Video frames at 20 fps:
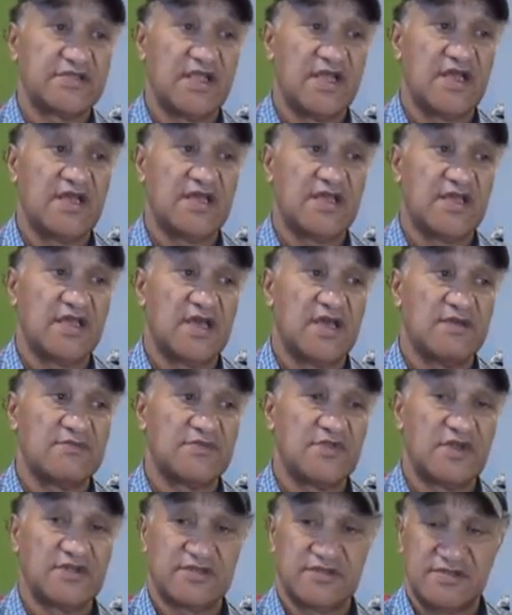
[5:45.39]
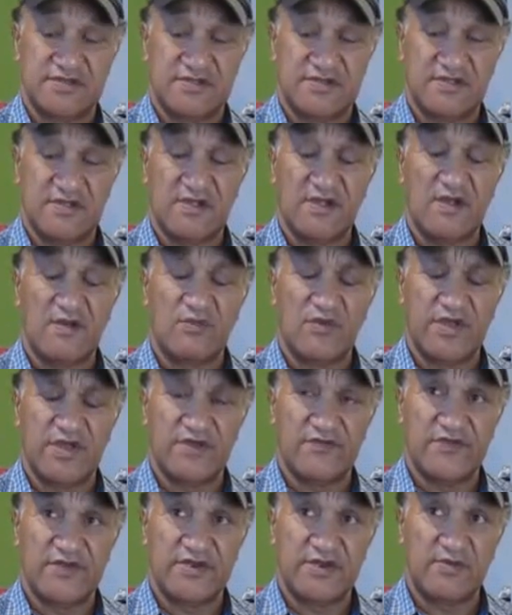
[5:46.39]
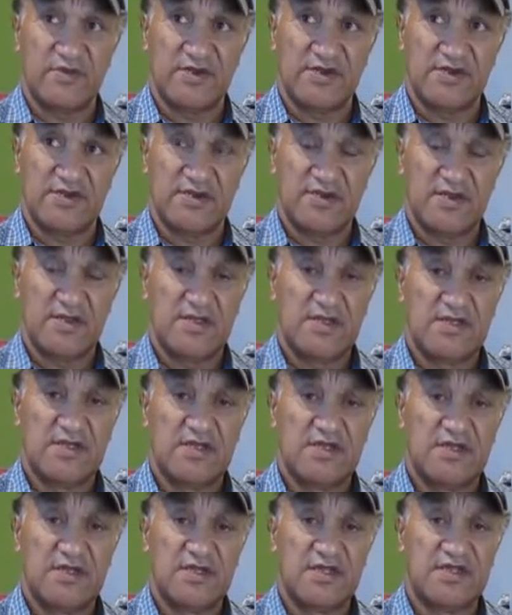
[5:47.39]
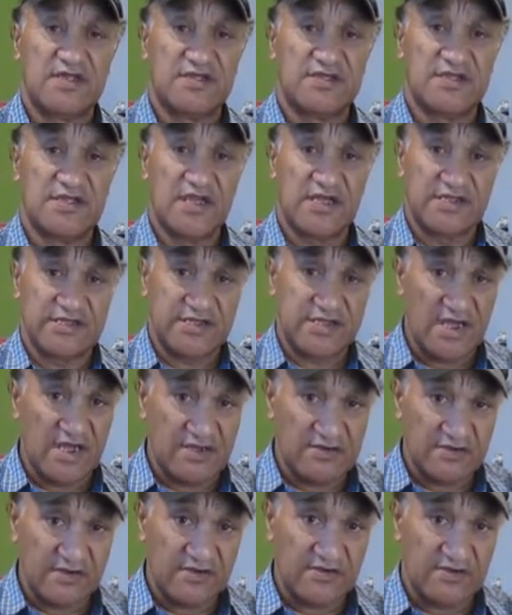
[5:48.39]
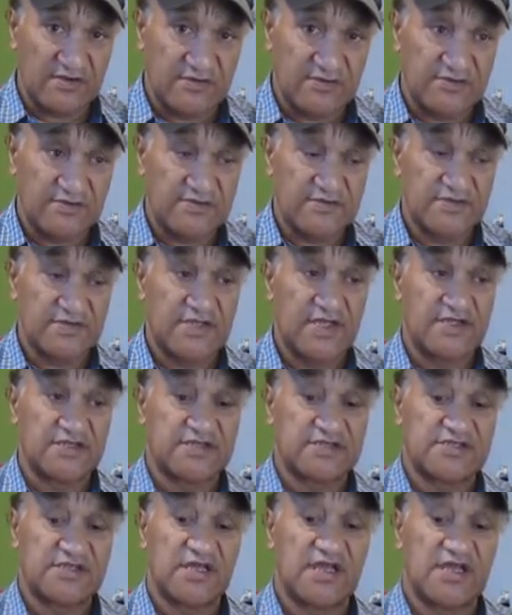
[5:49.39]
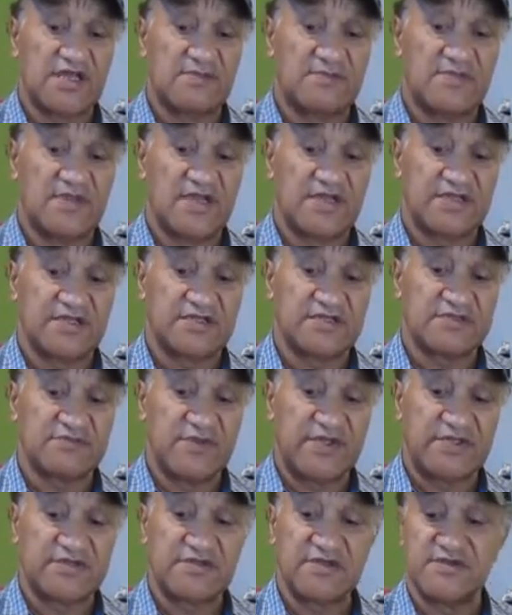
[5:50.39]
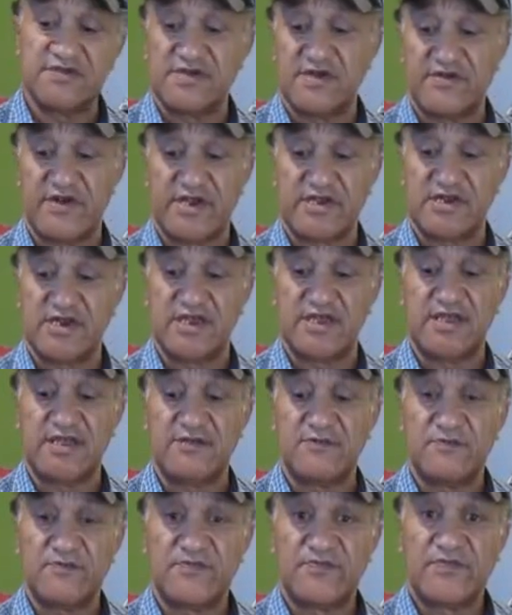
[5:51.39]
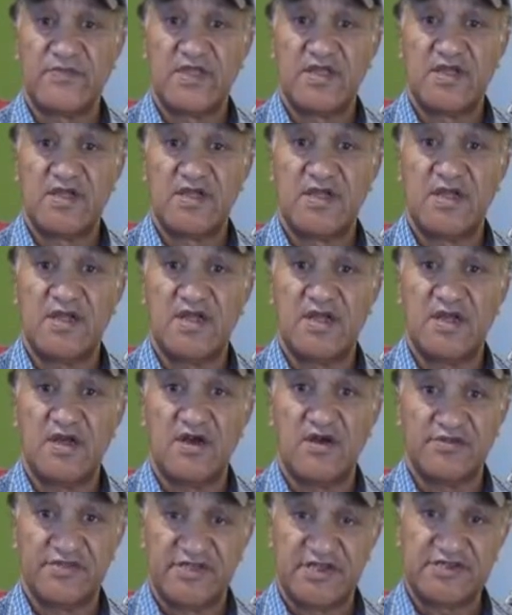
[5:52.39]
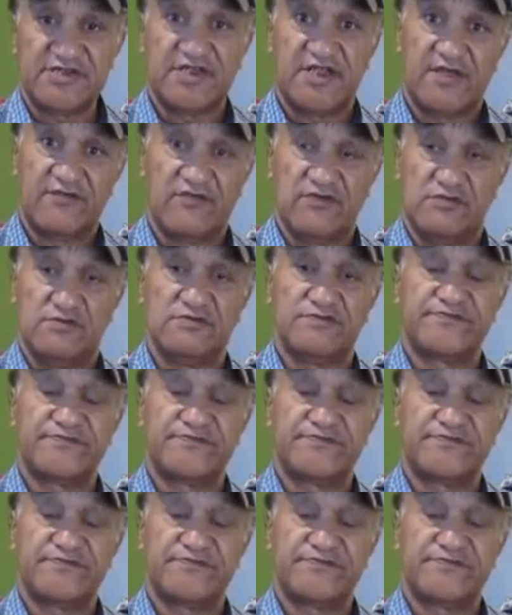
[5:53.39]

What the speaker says: I'm not aware of anyone in Ngāti Kahunungu that I can speak to directly on this level.